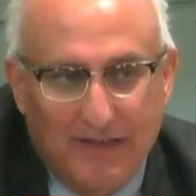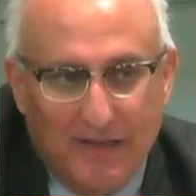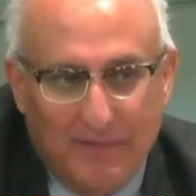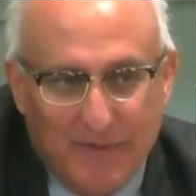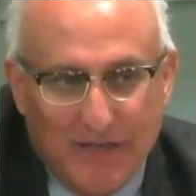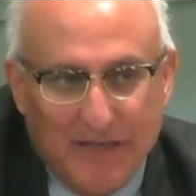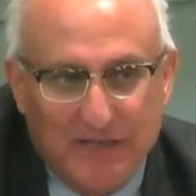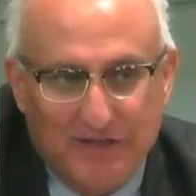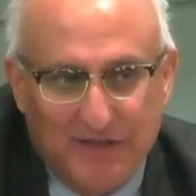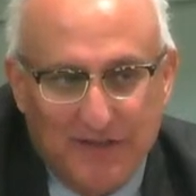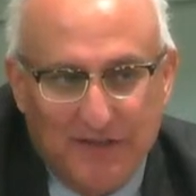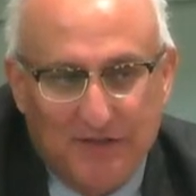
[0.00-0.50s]
Yeah, it
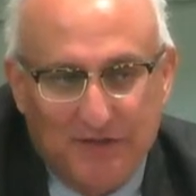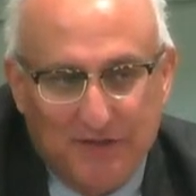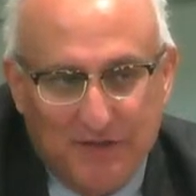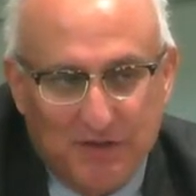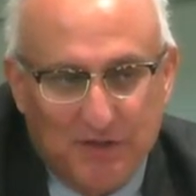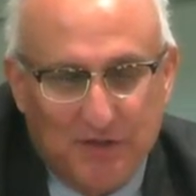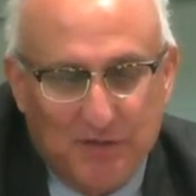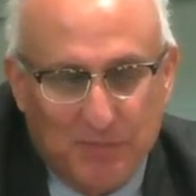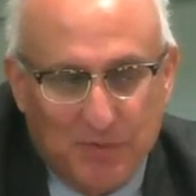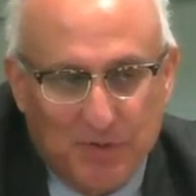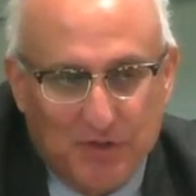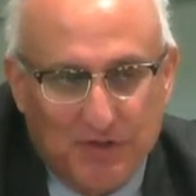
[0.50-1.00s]
makes sense
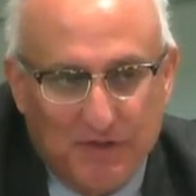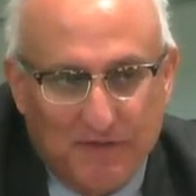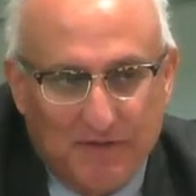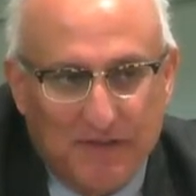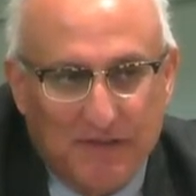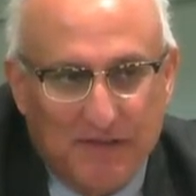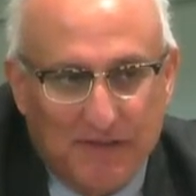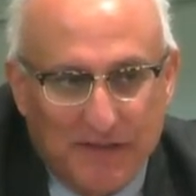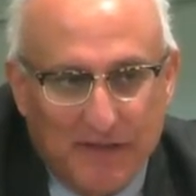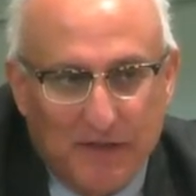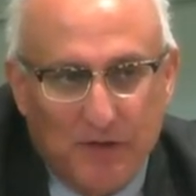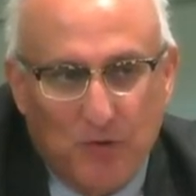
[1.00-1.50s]
to
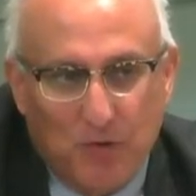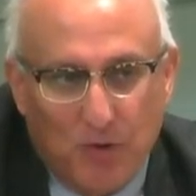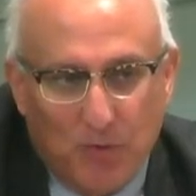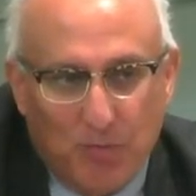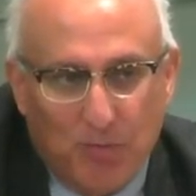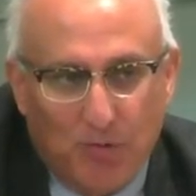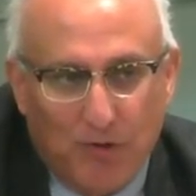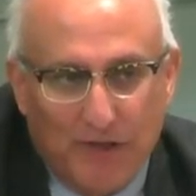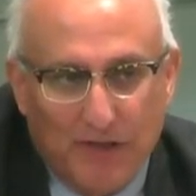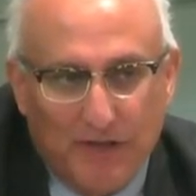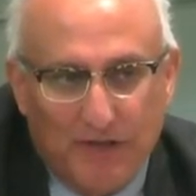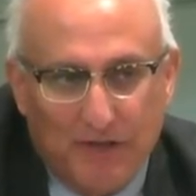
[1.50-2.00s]
specifically
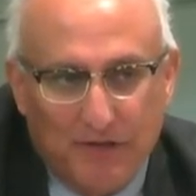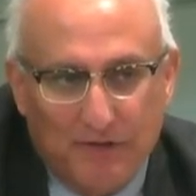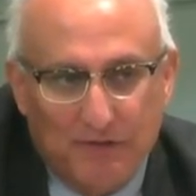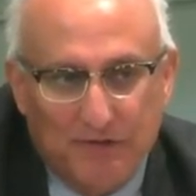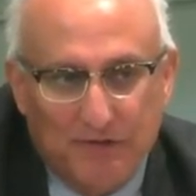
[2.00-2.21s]
incorporate those.